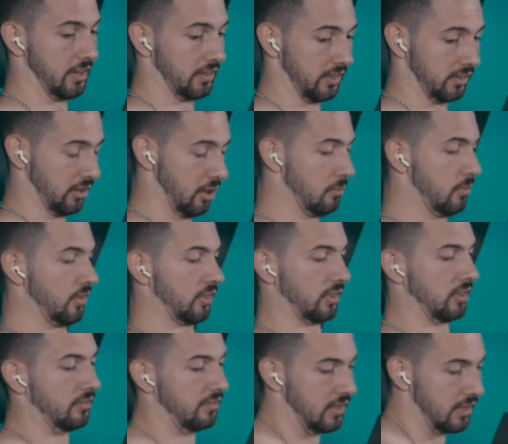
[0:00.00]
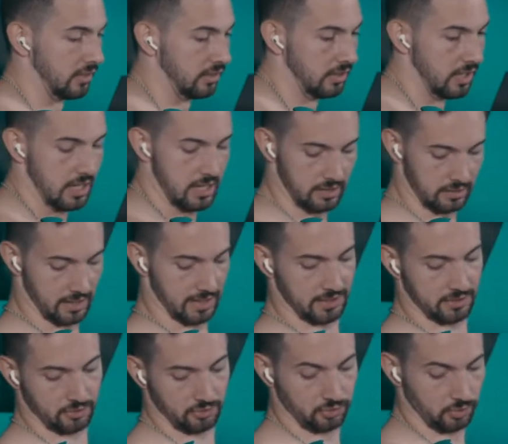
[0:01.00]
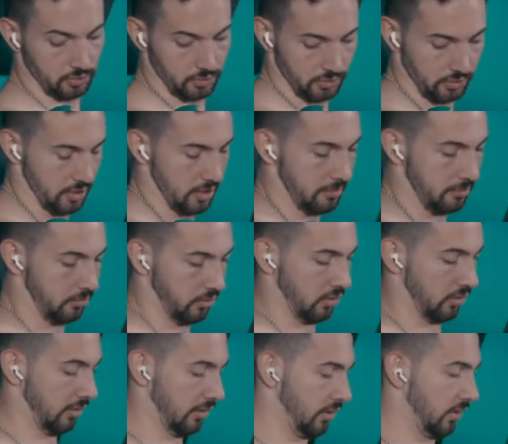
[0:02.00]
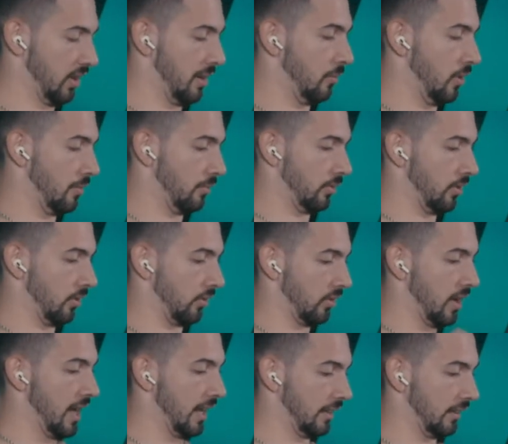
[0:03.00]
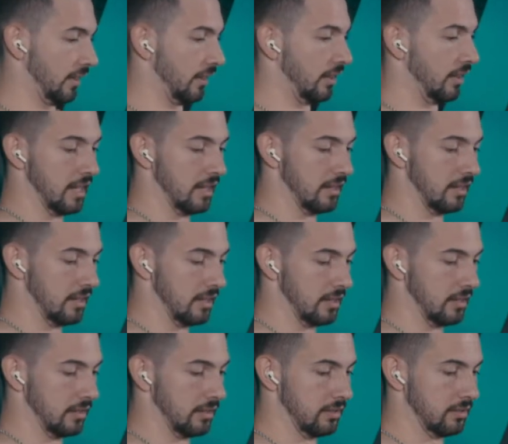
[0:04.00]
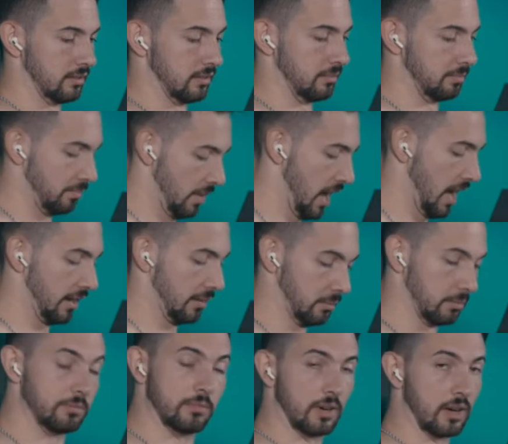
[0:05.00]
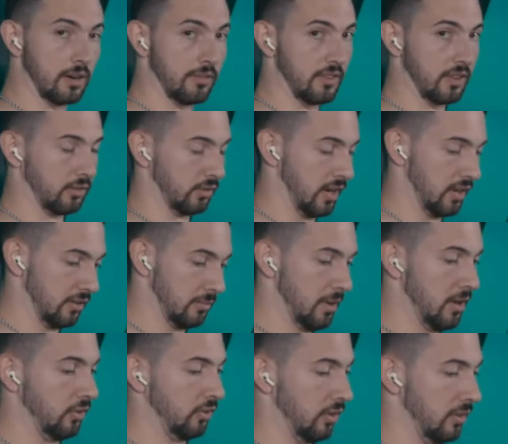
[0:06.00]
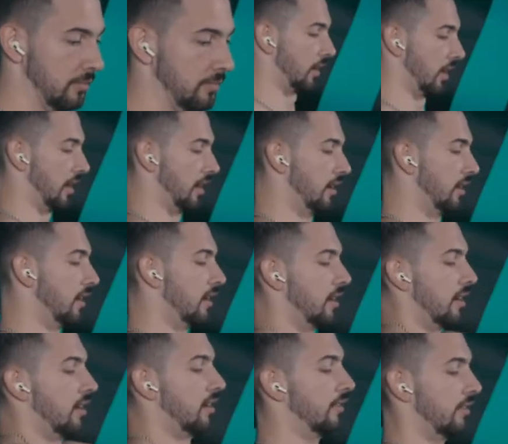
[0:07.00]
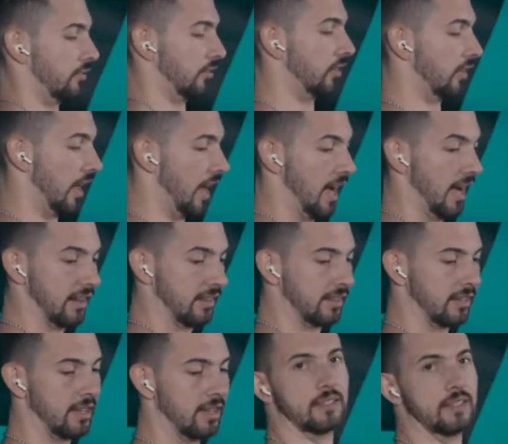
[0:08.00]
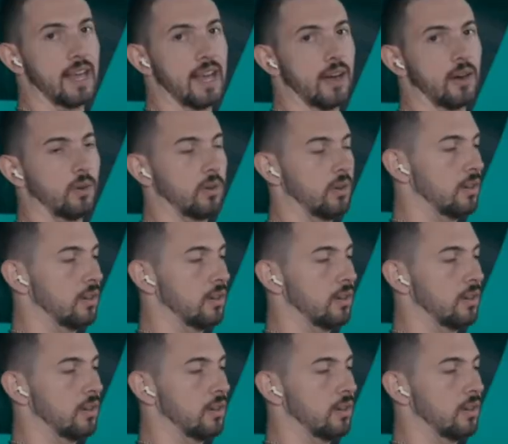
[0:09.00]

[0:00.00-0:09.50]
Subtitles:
It's almost gonna feel like your shoulders are somewhat protracted in the bottom of this range of motion. Okay, relax. Now